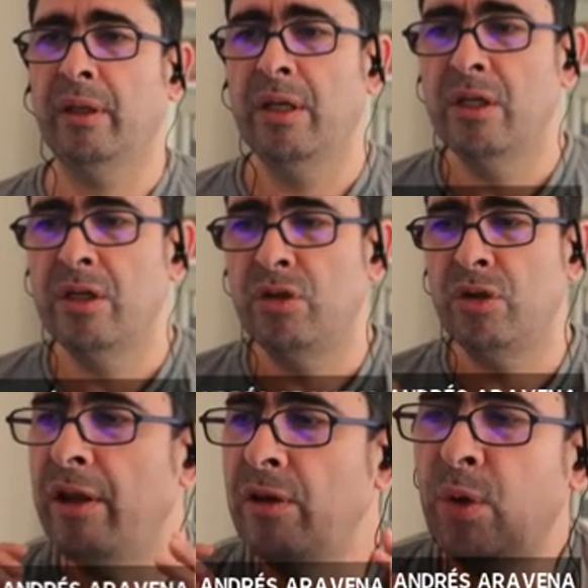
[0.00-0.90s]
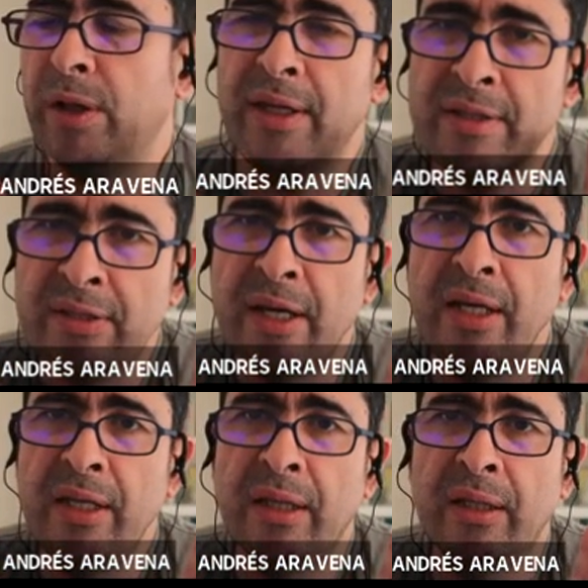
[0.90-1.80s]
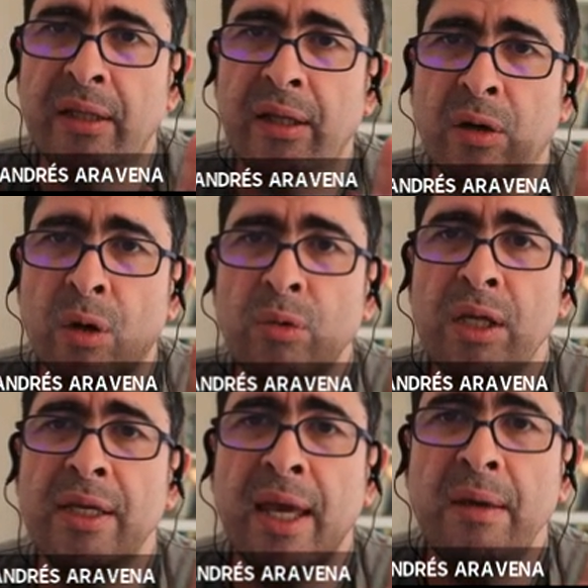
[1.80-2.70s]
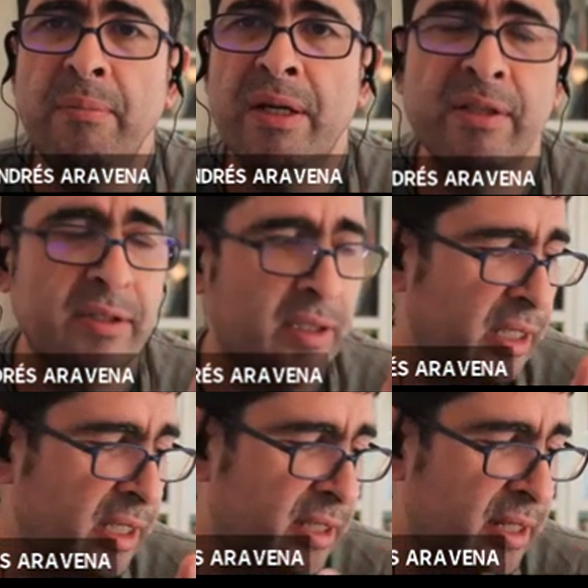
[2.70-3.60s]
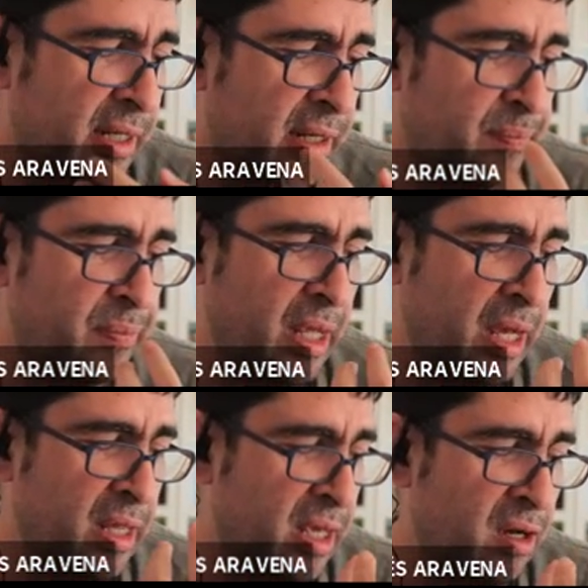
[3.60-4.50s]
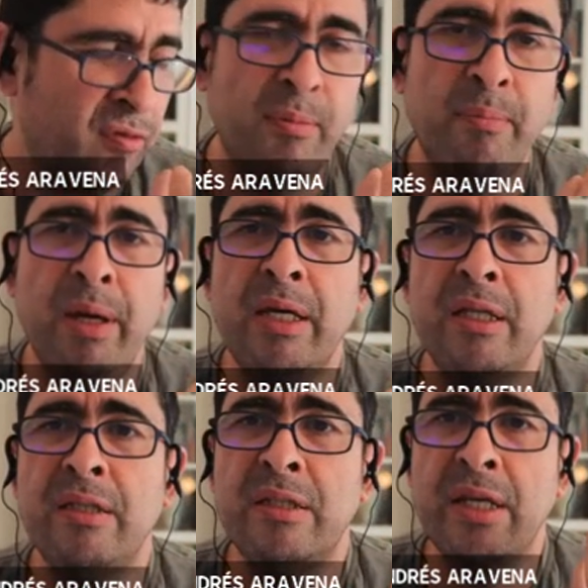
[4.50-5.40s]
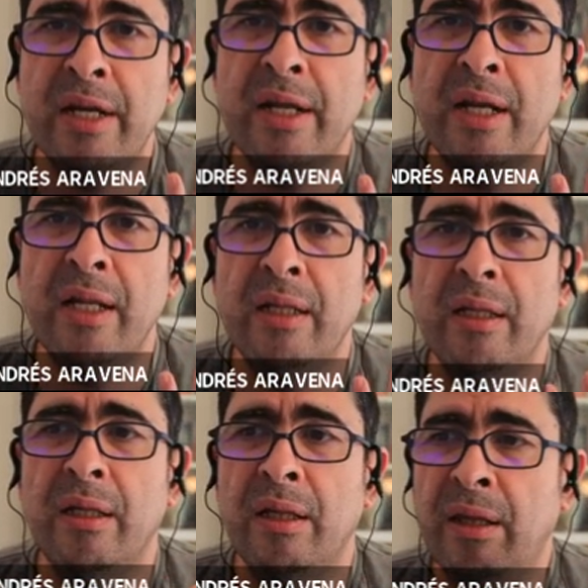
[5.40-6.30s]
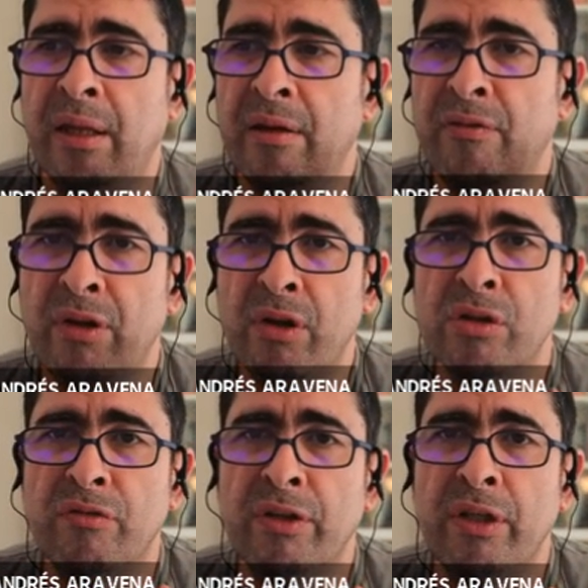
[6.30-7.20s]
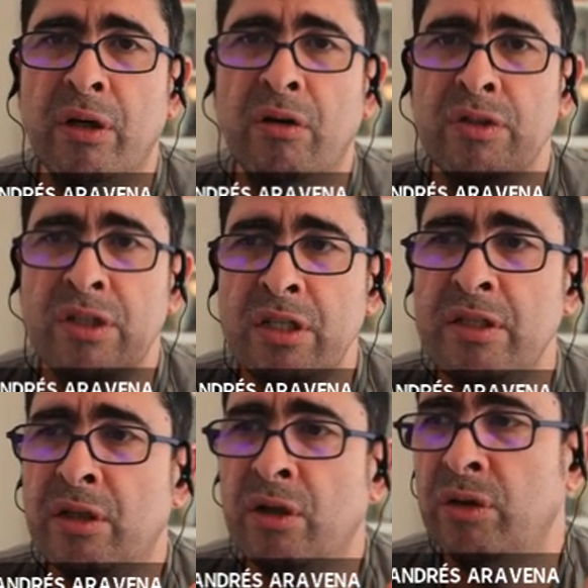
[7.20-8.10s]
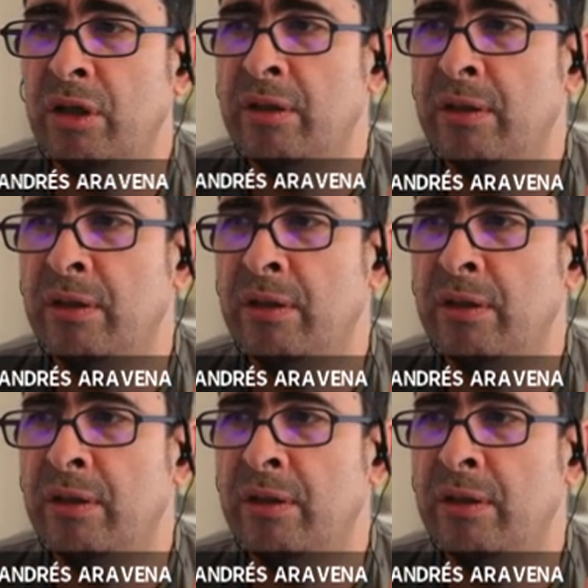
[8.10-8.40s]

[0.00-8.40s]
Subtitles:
So that is what I say that counting k-mers is an idea of make it general, the philosophy of GC content.